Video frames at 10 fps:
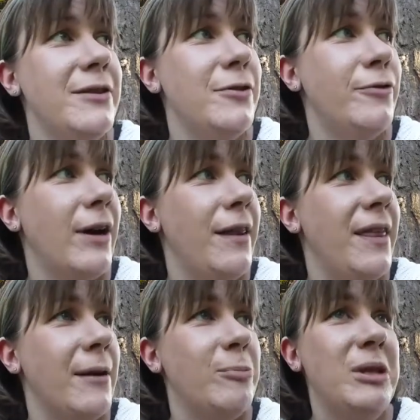to find
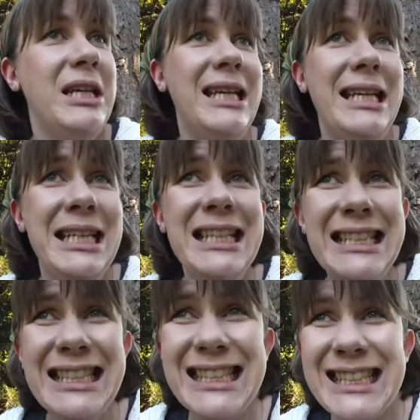that
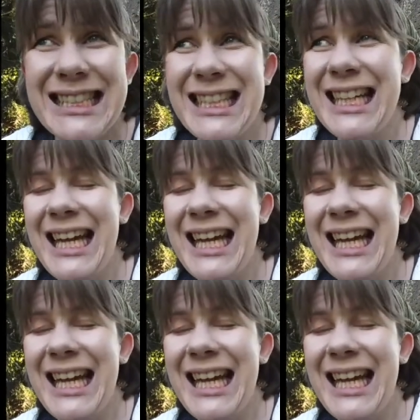peace.